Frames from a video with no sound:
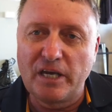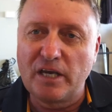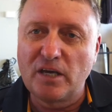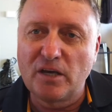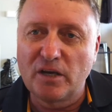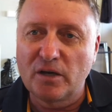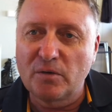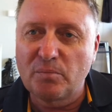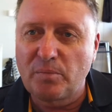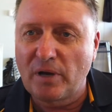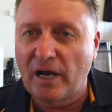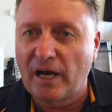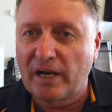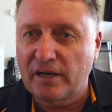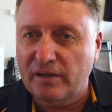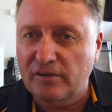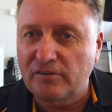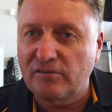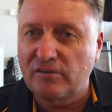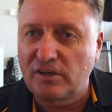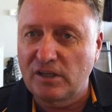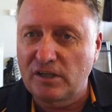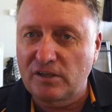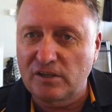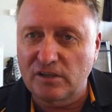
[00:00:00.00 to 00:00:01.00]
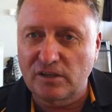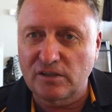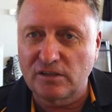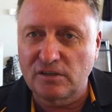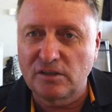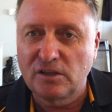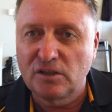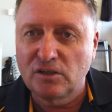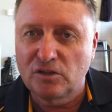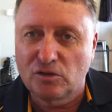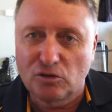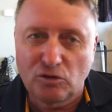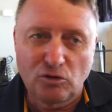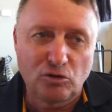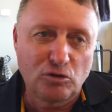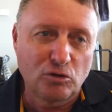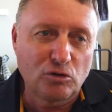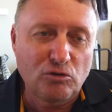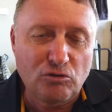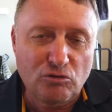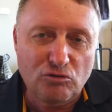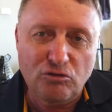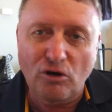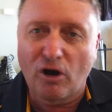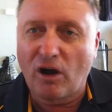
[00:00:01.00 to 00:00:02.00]
here Park is getting
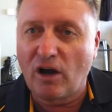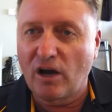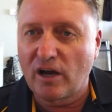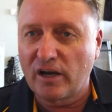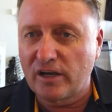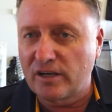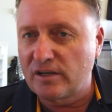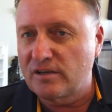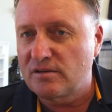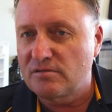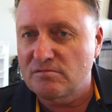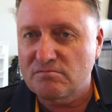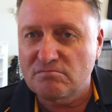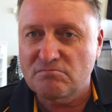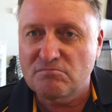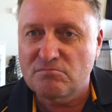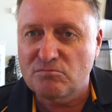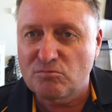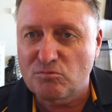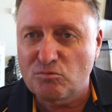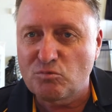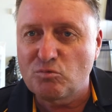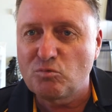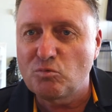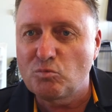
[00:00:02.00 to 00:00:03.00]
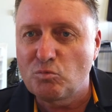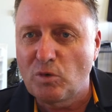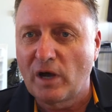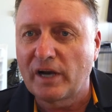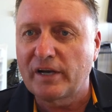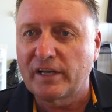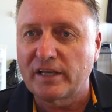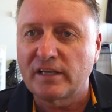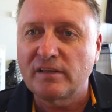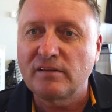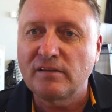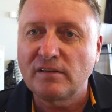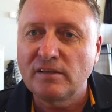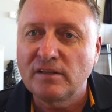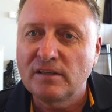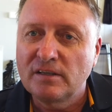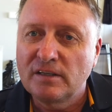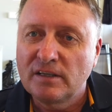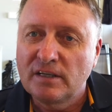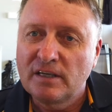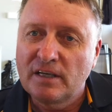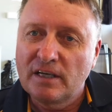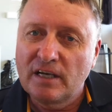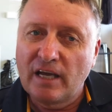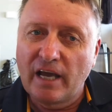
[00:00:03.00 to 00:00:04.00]
good dry running
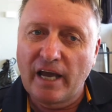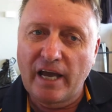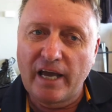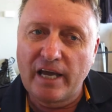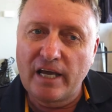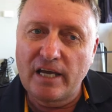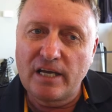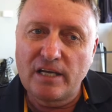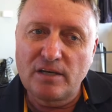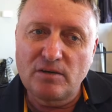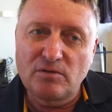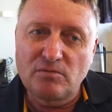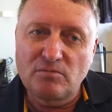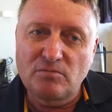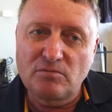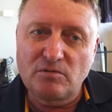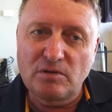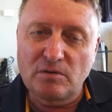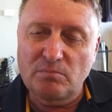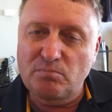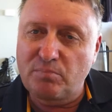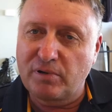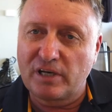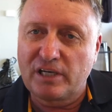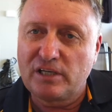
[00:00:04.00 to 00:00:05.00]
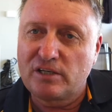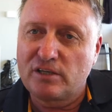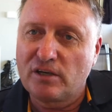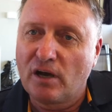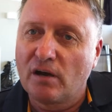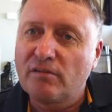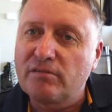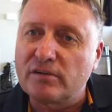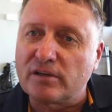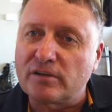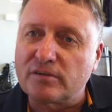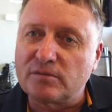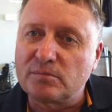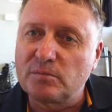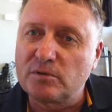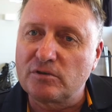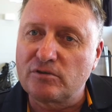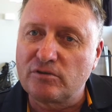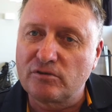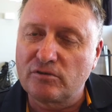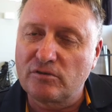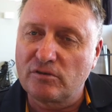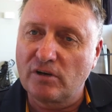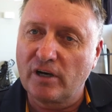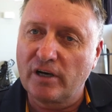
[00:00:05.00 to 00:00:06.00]
and plenty of it,
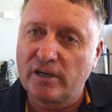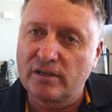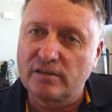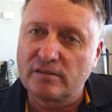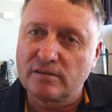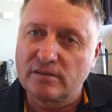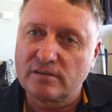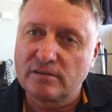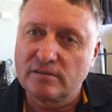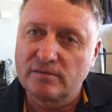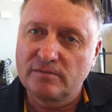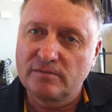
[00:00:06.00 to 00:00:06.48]
which is great.